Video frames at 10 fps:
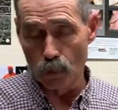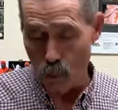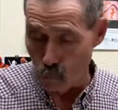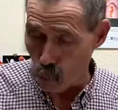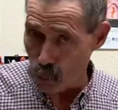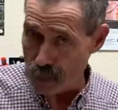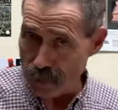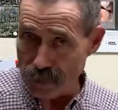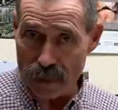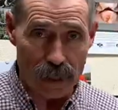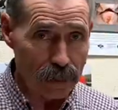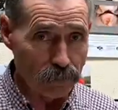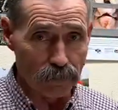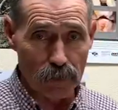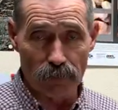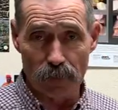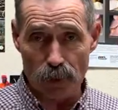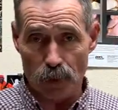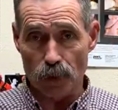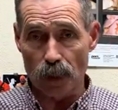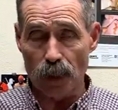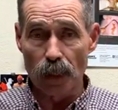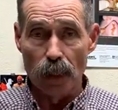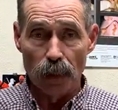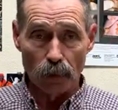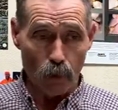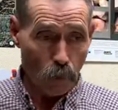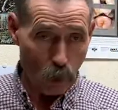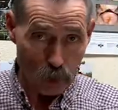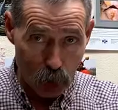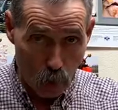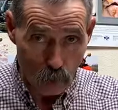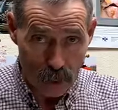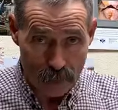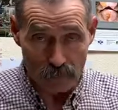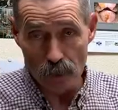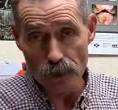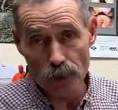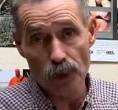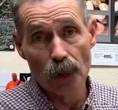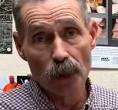No more daily gain, fee efficiency, no more low levels.